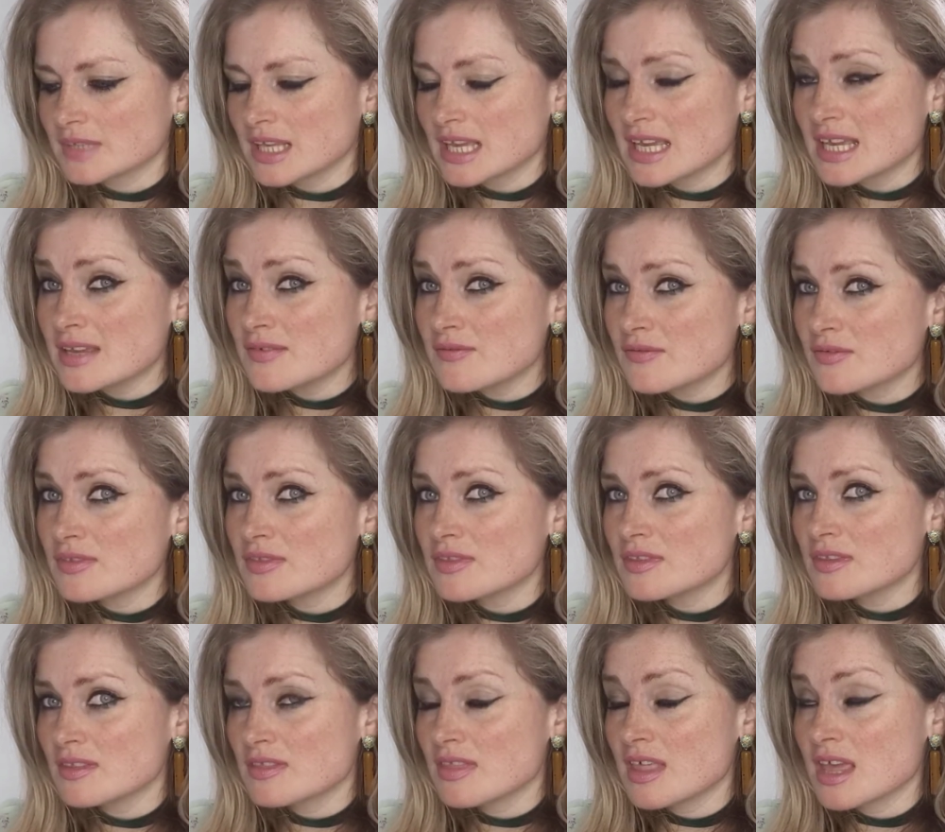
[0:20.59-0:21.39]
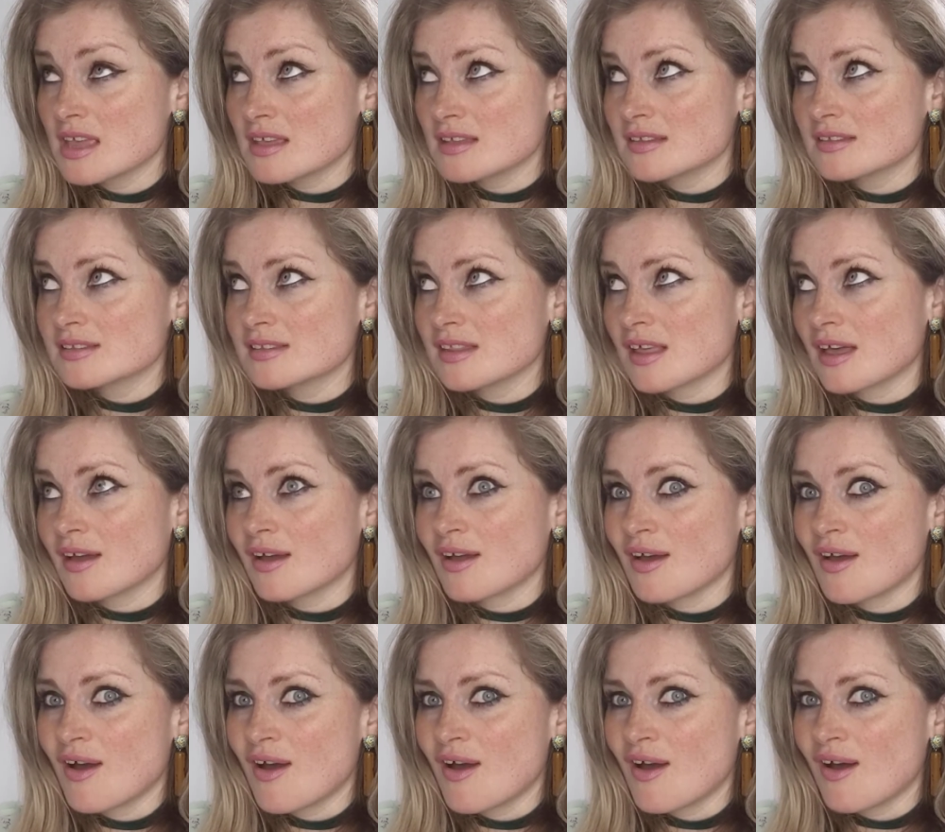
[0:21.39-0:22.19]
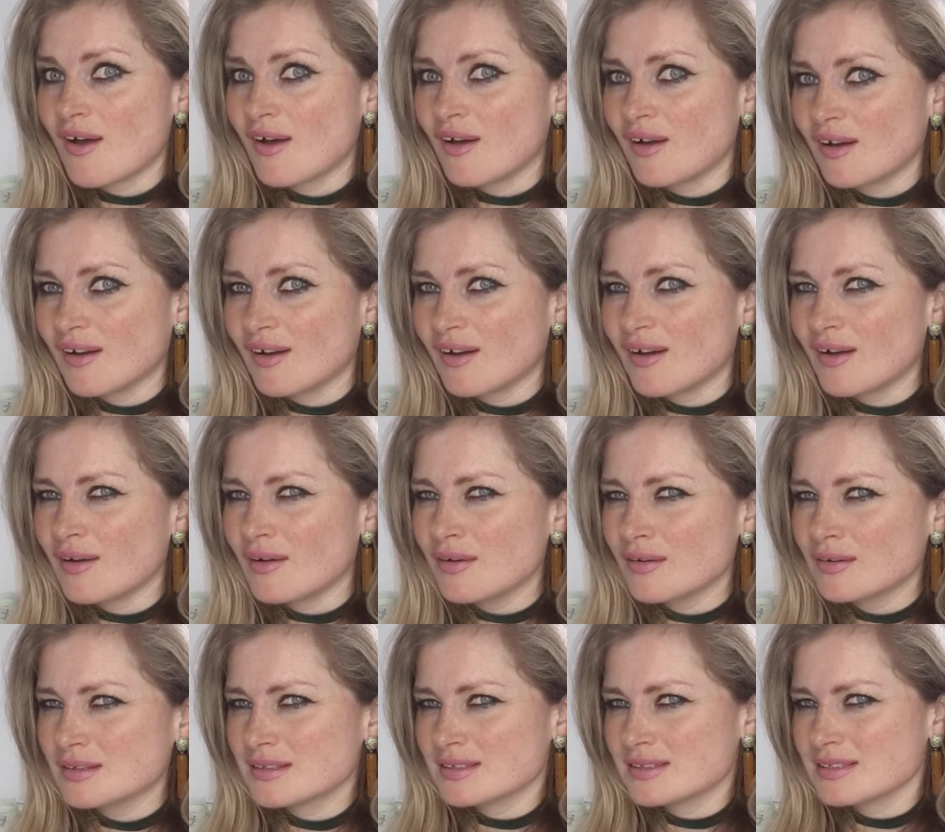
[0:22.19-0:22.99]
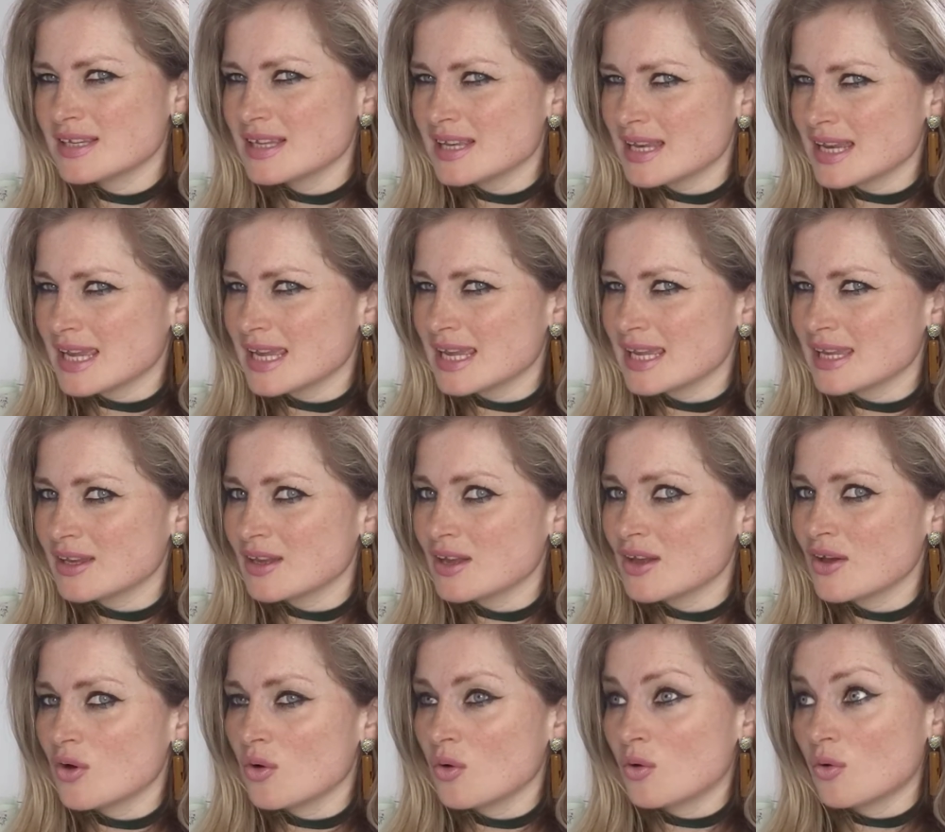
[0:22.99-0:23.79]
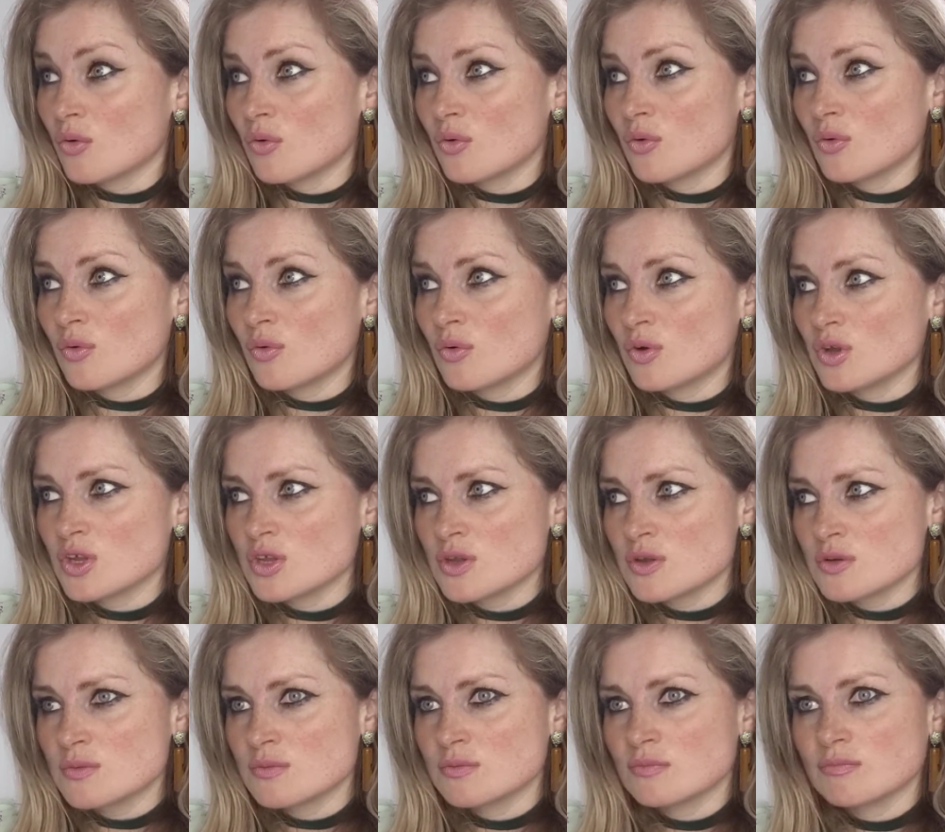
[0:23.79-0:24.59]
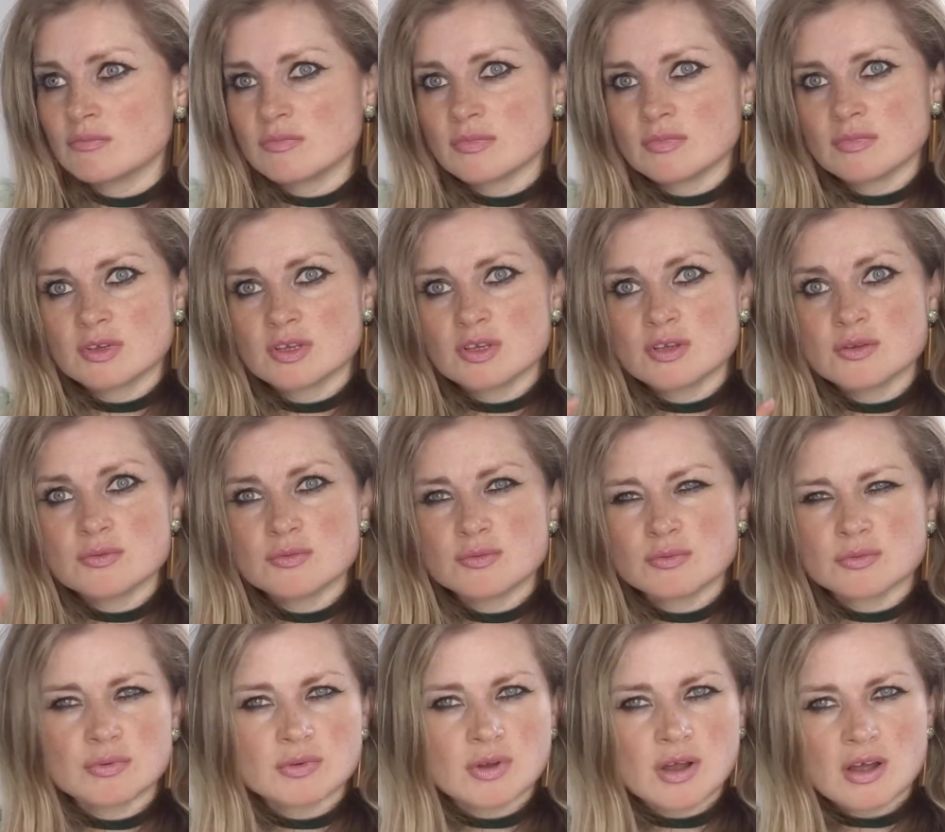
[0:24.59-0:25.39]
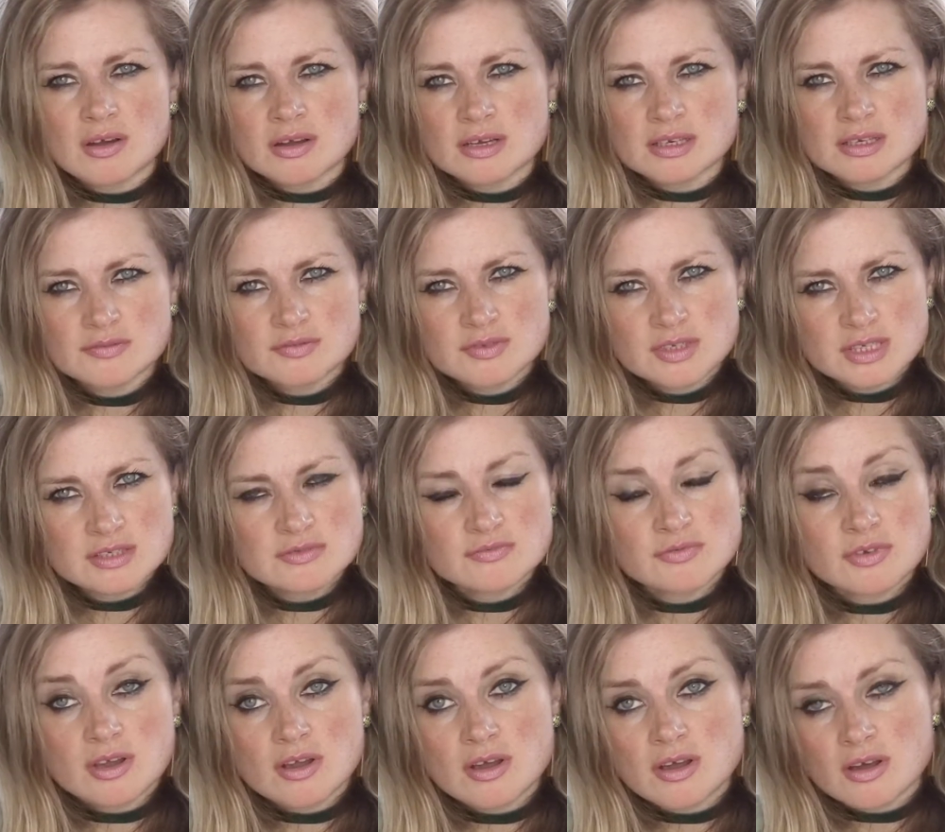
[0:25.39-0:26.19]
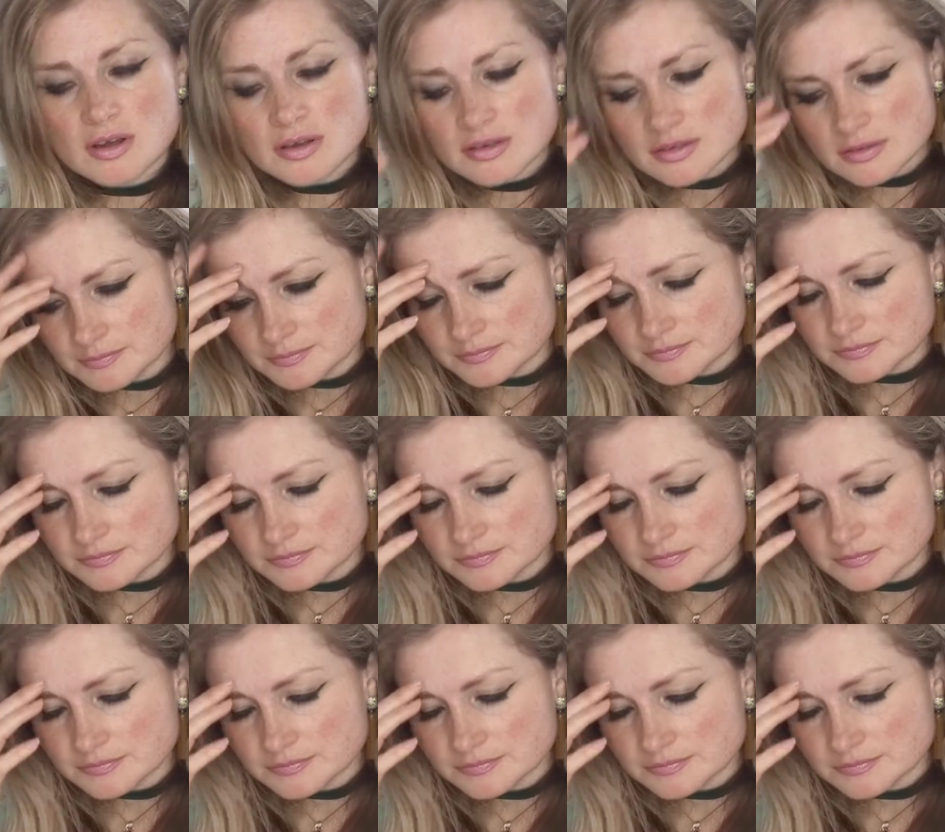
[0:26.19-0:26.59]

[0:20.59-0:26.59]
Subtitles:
even the things that are silly or you kind of disregard.